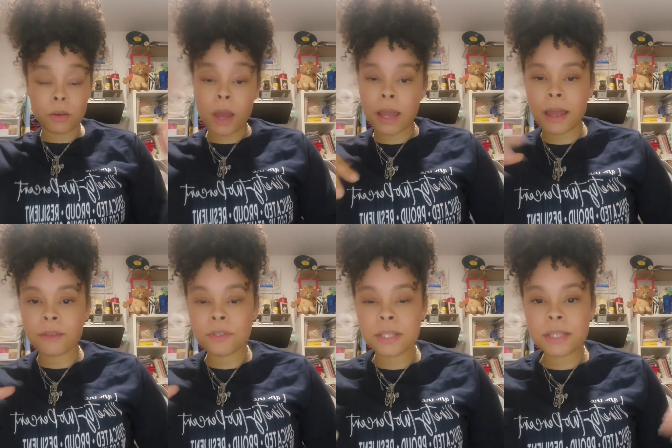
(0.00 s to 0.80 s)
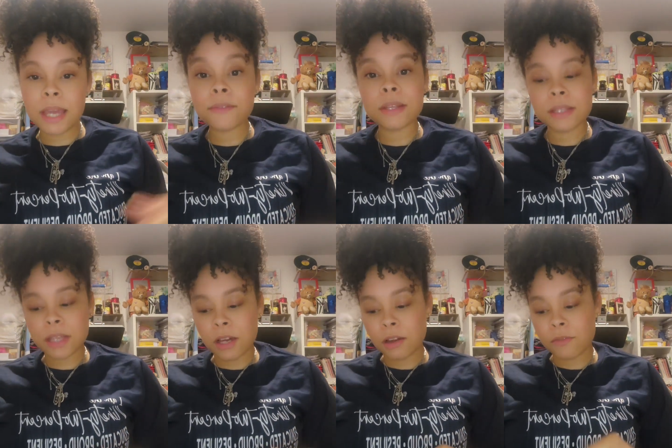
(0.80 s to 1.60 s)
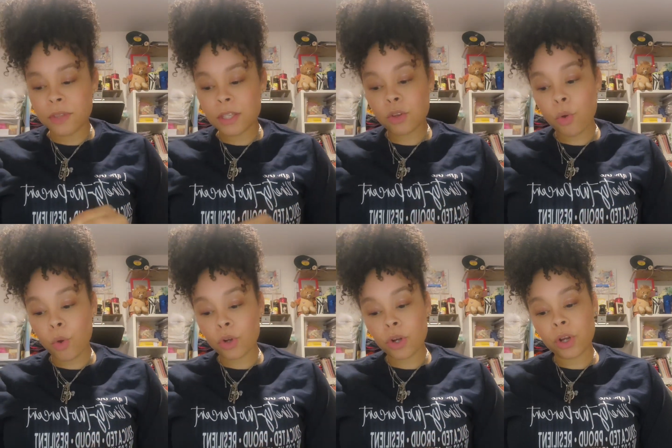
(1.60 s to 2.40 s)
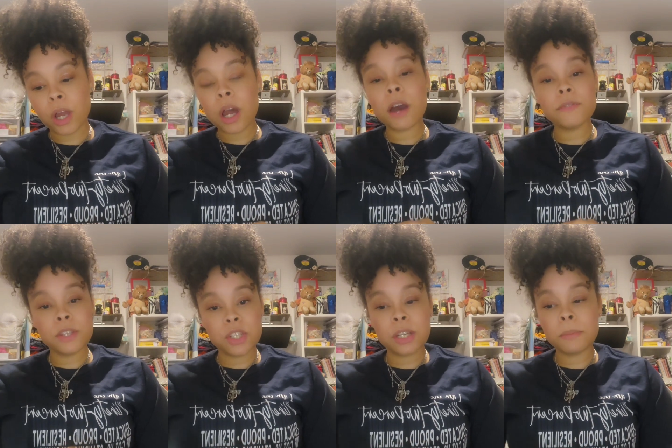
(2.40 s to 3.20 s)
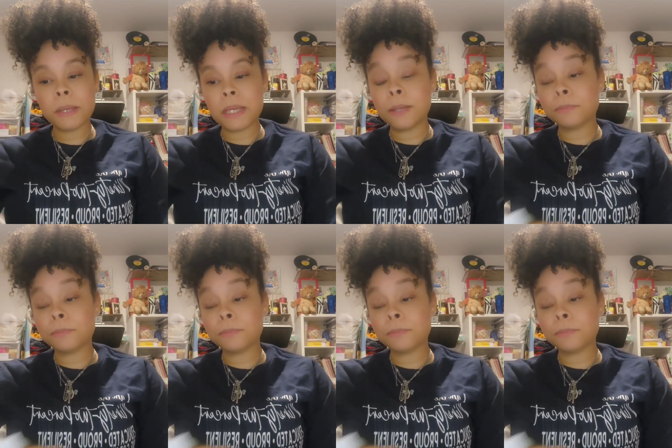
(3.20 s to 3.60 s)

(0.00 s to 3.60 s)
after the savings of this quarter of the GDP,